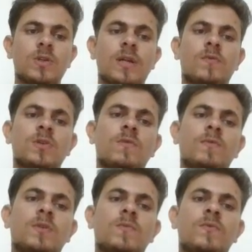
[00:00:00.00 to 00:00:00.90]
That was
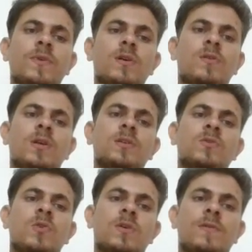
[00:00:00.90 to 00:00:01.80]
about the movie. Now
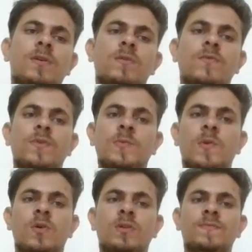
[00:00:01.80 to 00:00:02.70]
let's talk about the movie's
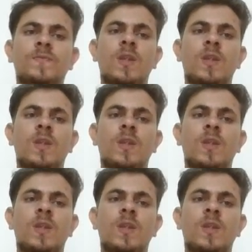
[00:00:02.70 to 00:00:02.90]
plot.